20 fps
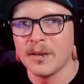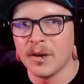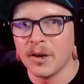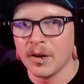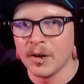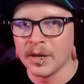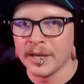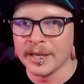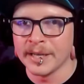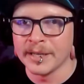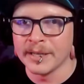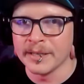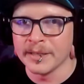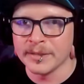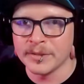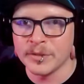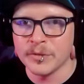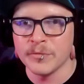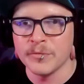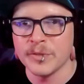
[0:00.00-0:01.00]
on
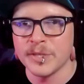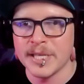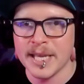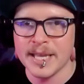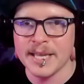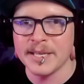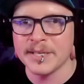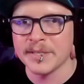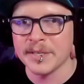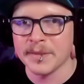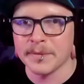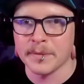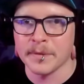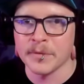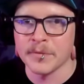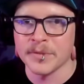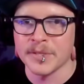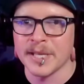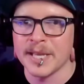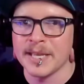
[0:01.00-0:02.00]
Tuesdays,
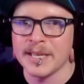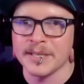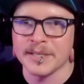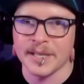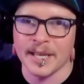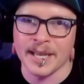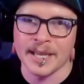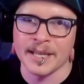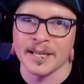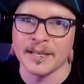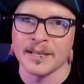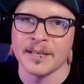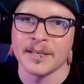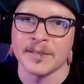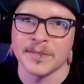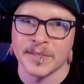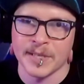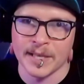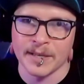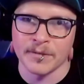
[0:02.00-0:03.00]
Thursdays, and
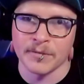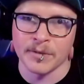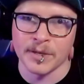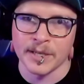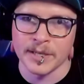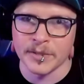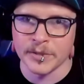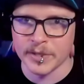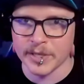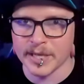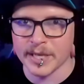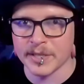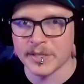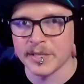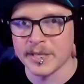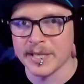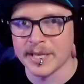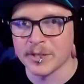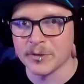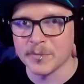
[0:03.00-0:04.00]
Saturdays. So you guys
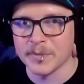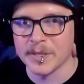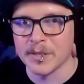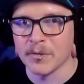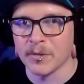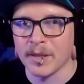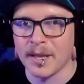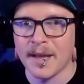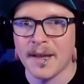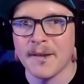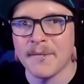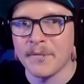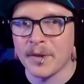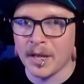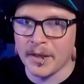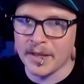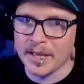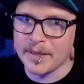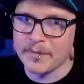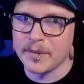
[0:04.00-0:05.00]
can catch me there live.
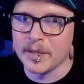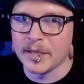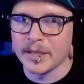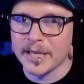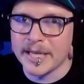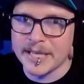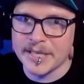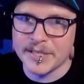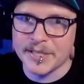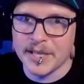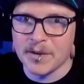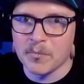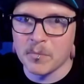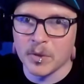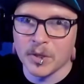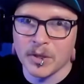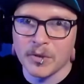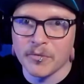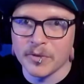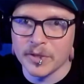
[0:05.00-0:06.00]
I'll have the links down
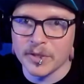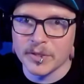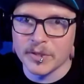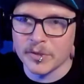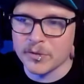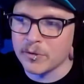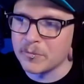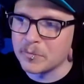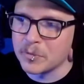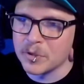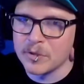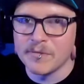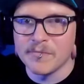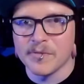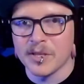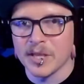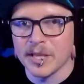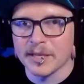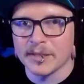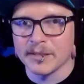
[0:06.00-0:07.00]
below in the description if
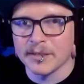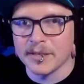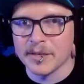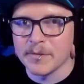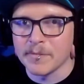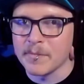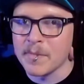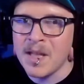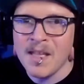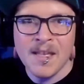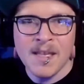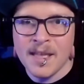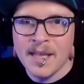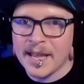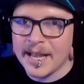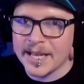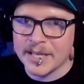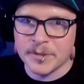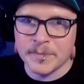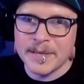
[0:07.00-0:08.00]
you'd like to come
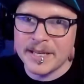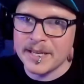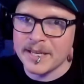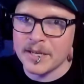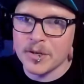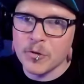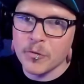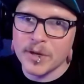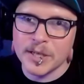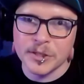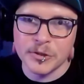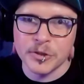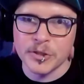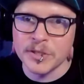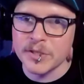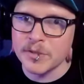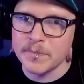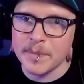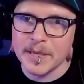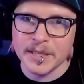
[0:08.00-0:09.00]
ask me any
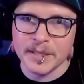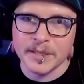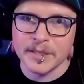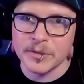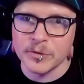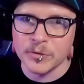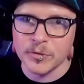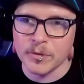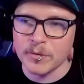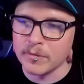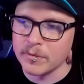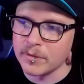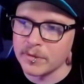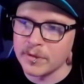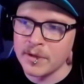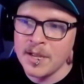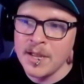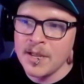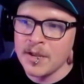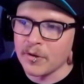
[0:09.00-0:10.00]
questions about the
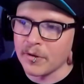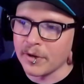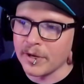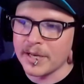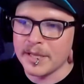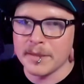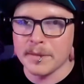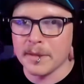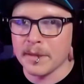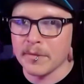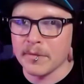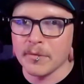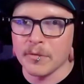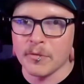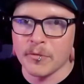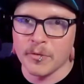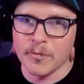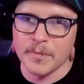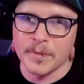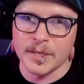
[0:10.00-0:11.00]
controller or any of the other
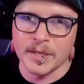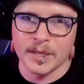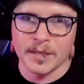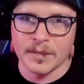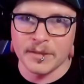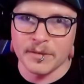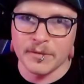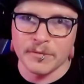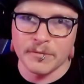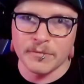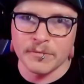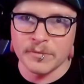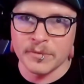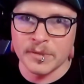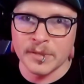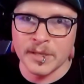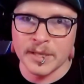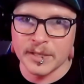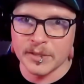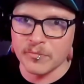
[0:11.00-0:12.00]
equipment I
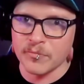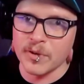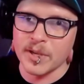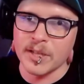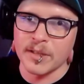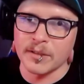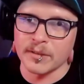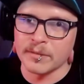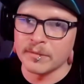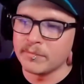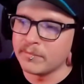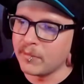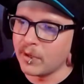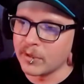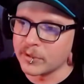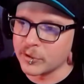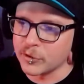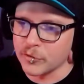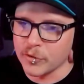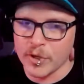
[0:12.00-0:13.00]
use as well
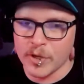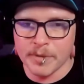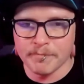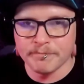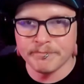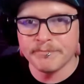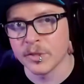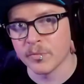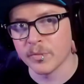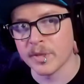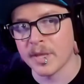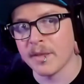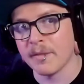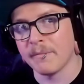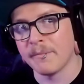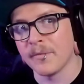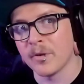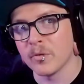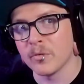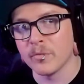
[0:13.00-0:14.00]
on stream. So without
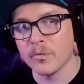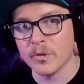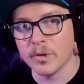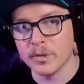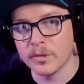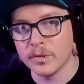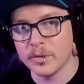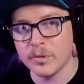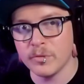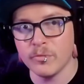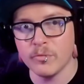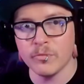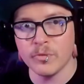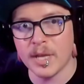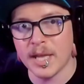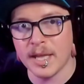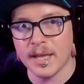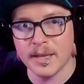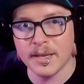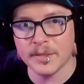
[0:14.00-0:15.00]
further ado,
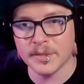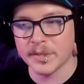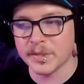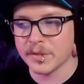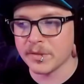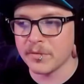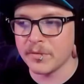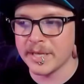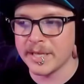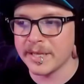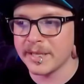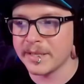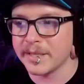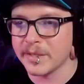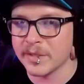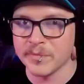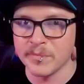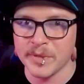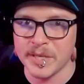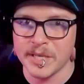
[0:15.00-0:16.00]
guys, let's go ahead and get
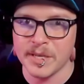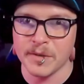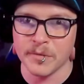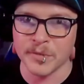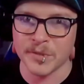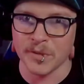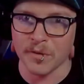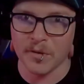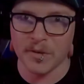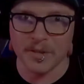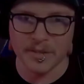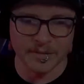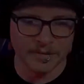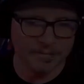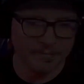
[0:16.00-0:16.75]
this video started.